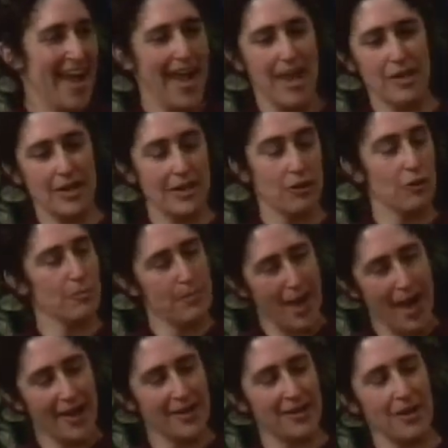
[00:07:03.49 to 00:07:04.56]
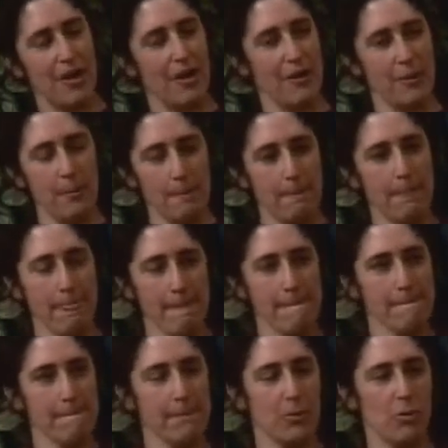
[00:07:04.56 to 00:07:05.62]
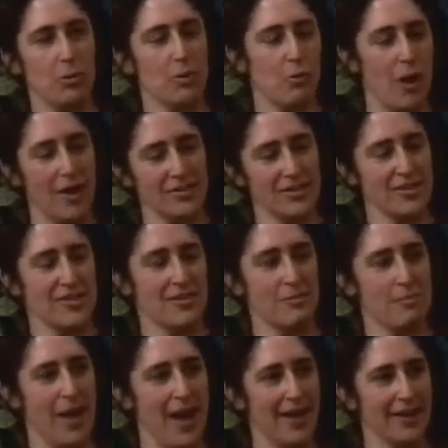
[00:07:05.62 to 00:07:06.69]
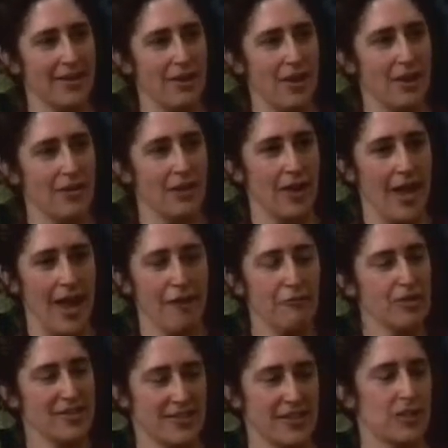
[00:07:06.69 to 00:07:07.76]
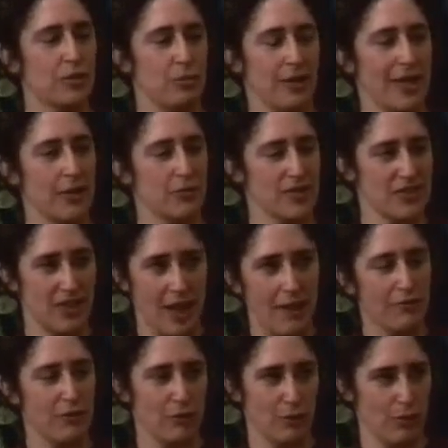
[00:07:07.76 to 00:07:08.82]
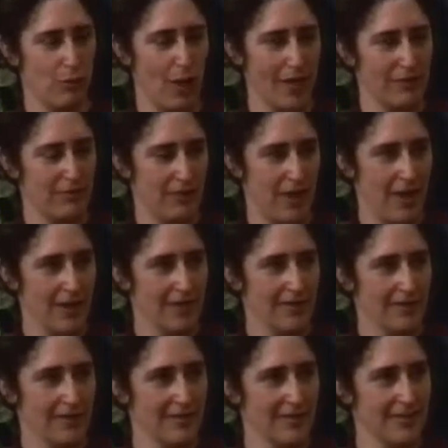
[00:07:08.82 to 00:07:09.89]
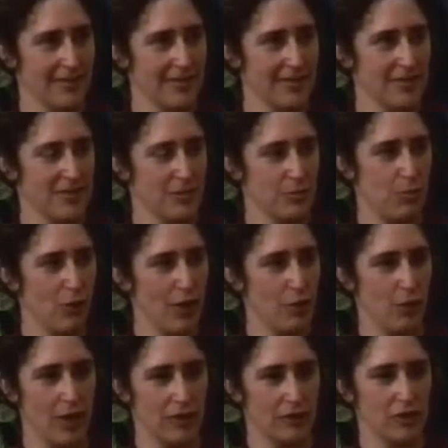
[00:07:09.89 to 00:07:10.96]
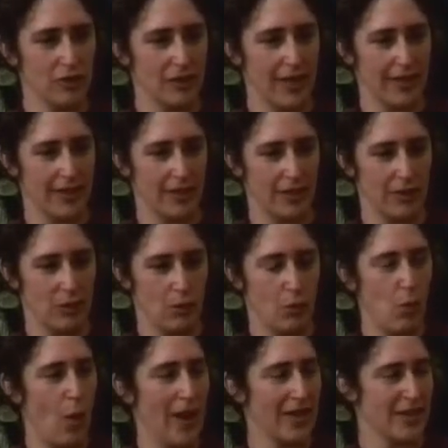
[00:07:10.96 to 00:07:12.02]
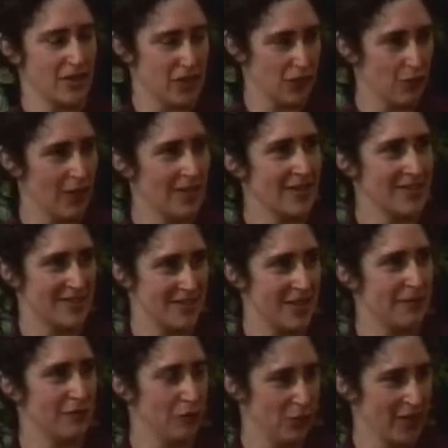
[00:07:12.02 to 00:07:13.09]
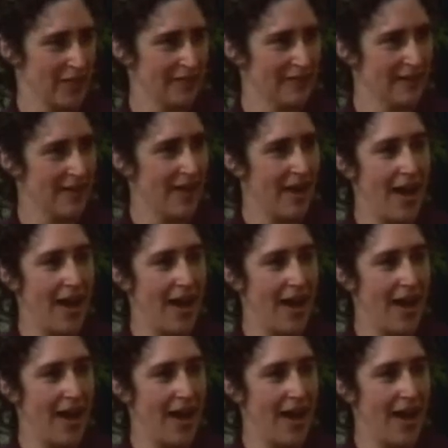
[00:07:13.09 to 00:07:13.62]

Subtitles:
And in her backyard, when we walked into the backyard, every single plant was covered with whitefly, to the point where it looked like whitish green instead of green.